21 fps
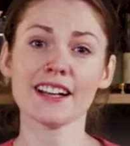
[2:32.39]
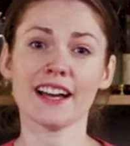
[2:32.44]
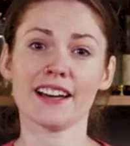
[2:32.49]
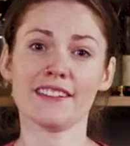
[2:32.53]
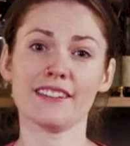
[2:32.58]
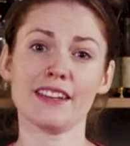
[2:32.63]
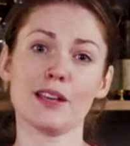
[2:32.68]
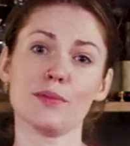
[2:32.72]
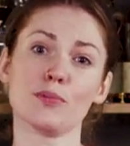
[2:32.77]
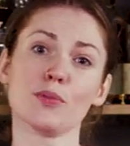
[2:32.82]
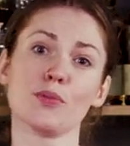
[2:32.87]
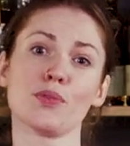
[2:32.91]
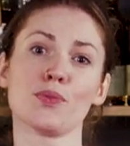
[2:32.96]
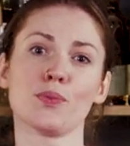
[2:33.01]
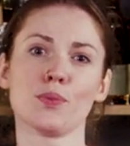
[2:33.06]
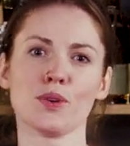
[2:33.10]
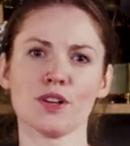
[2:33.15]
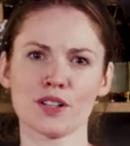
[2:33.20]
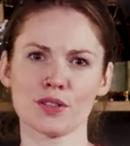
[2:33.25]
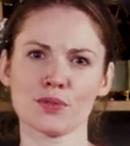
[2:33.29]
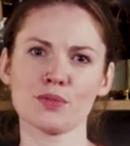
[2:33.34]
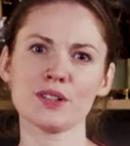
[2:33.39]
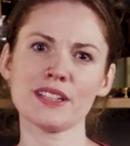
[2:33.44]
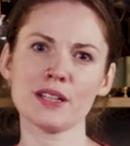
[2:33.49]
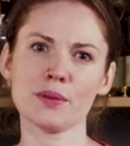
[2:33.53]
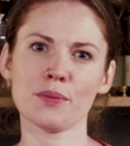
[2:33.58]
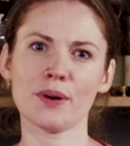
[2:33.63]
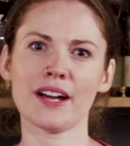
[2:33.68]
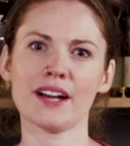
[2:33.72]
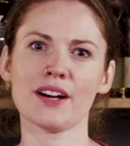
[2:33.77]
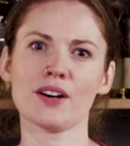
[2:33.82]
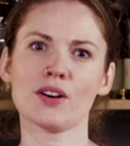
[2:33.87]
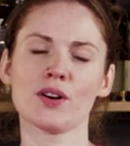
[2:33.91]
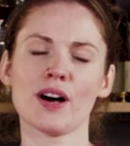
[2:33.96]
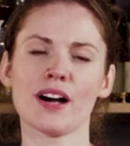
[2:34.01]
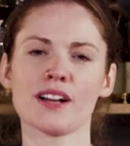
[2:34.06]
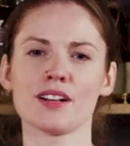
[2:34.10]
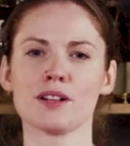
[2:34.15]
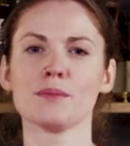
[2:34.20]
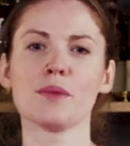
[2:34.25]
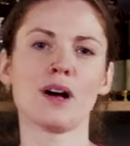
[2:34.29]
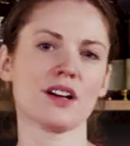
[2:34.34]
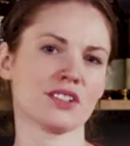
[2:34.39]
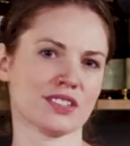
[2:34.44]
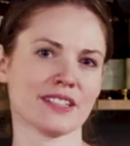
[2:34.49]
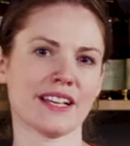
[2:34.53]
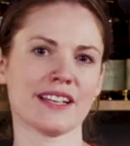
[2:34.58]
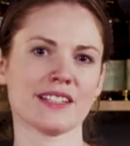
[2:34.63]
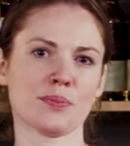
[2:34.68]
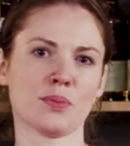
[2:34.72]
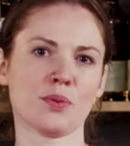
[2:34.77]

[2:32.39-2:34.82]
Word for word: and they both work really well and are much less